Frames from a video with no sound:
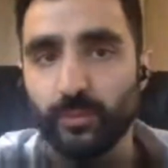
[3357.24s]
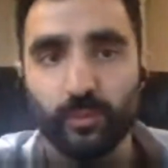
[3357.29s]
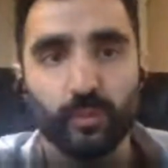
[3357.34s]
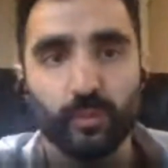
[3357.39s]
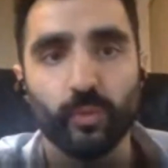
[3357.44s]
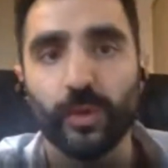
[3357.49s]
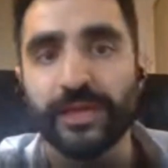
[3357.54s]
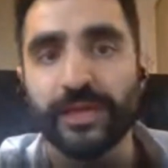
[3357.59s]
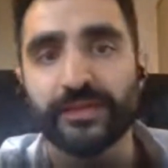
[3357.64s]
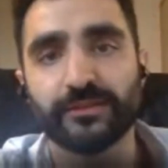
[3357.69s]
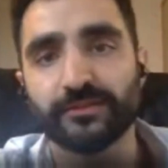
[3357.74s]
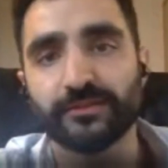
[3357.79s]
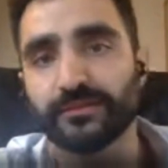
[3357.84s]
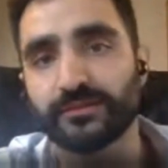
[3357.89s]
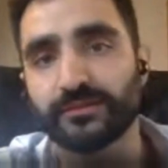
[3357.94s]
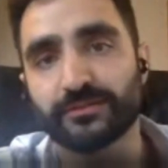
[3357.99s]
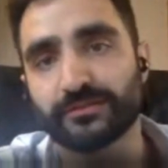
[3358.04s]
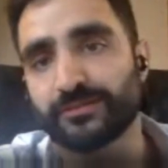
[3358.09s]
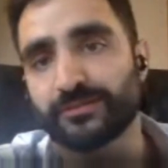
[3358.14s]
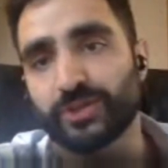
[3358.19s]

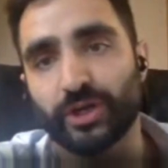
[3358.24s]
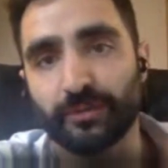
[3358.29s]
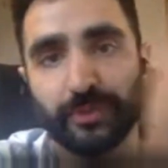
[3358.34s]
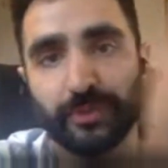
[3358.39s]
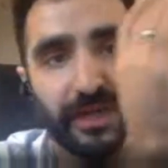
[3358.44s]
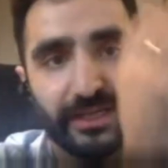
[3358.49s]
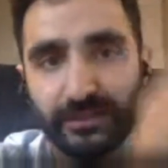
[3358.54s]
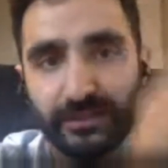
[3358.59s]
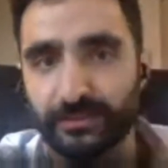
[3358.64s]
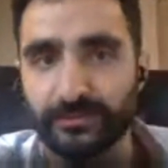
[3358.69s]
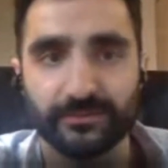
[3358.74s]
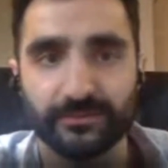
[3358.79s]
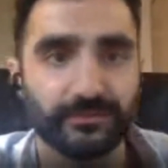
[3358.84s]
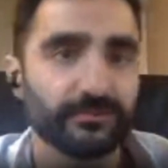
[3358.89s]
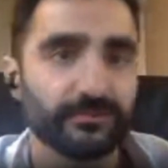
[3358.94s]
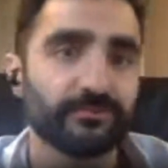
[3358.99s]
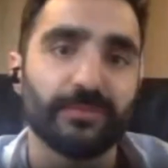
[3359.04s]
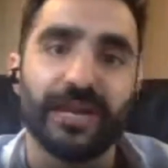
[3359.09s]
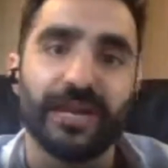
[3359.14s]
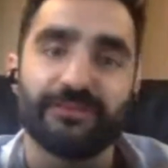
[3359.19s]
wind turbine
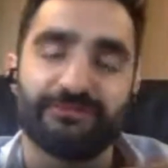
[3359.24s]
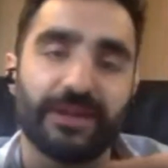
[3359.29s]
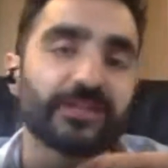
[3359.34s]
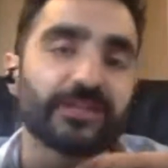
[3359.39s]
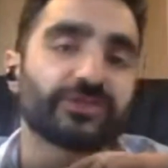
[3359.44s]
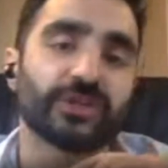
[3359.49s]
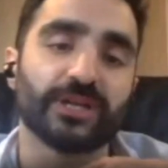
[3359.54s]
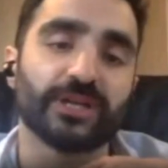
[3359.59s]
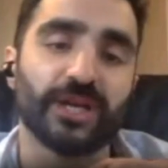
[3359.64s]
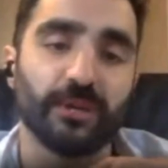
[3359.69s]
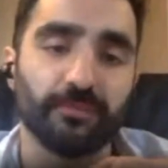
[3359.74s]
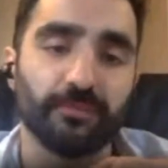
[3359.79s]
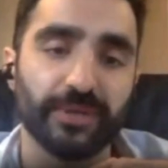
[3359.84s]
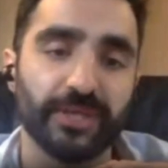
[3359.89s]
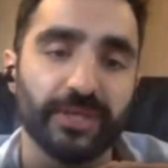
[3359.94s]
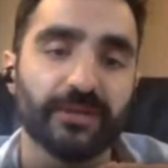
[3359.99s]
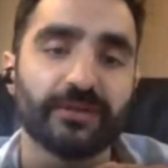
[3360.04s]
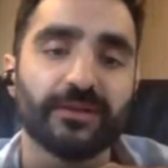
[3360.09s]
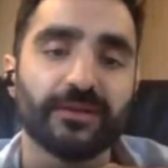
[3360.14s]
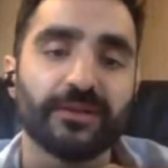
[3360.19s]
manufacturing
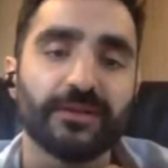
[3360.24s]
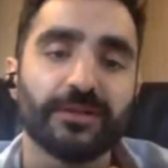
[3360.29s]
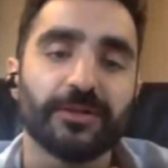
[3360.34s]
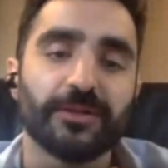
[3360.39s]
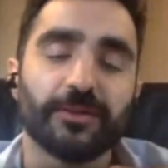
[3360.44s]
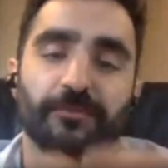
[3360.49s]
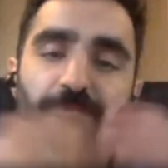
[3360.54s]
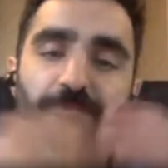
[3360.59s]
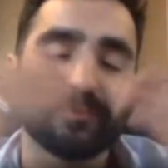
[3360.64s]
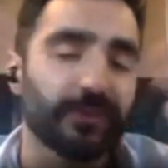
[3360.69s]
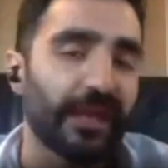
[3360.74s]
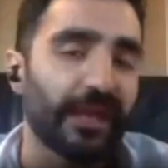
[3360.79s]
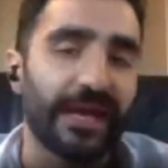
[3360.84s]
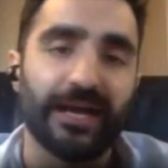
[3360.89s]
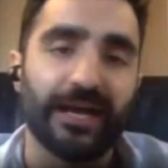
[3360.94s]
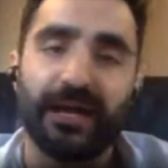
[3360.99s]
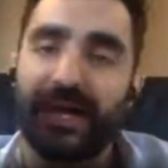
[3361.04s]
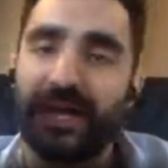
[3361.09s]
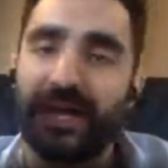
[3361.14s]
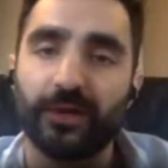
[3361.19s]
company,
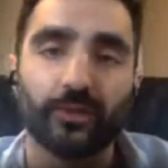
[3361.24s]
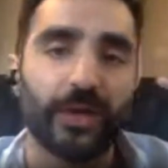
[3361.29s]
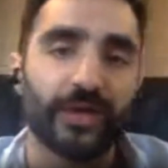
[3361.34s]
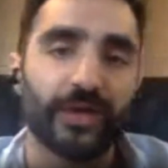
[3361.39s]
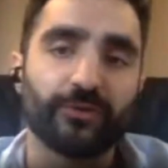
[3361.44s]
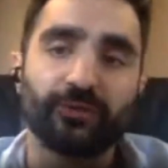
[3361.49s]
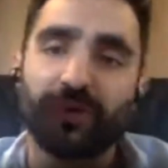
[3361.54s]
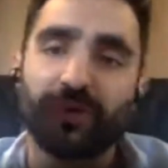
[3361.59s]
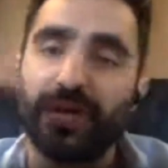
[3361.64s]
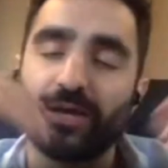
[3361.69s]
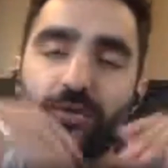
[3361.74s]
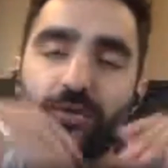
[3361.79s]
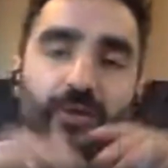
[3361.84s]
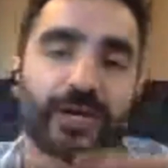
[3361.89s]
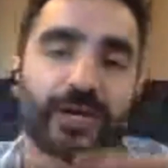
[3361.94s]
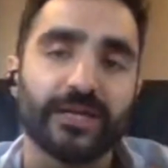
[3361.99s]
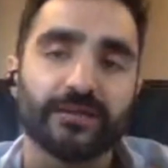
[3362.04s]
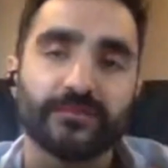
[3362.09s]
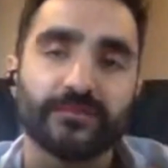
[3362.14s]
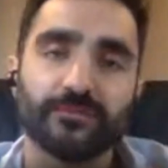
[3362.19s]
how, how do I how do
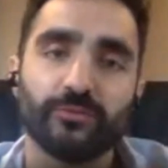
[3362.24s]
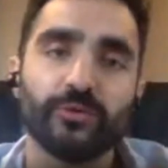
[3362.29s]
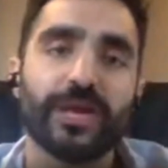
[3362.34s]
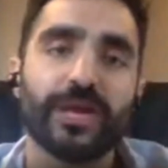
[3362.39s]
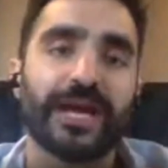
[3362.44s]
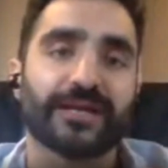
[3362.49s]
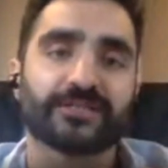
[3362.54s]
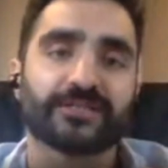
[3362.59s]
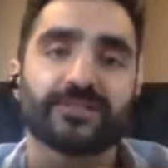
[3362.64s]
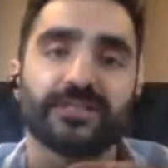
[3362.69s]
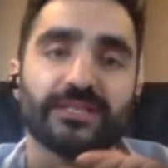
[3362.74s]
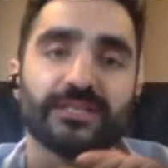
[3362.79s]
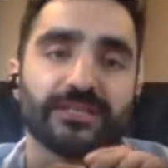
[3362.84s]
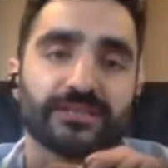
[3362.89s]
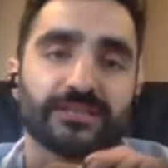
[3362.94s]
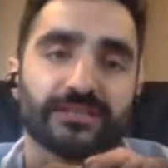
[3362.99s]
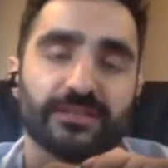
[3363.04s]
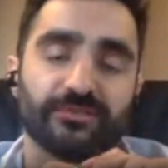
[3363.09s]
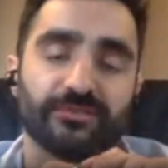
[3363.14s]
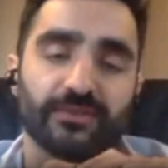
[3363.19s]
I react to
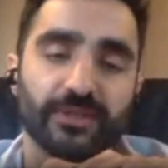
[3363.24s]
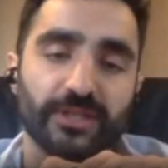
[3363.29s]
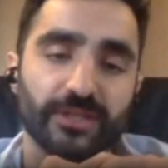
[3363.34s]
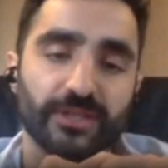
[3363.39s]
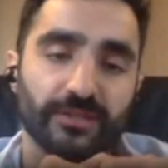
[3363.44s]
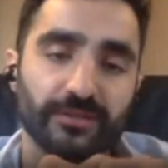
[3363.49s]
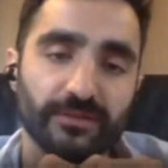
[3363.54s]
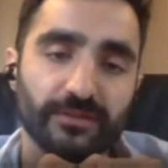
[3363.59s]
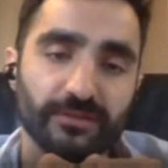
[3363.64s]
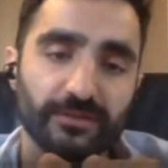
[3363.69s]
these differently?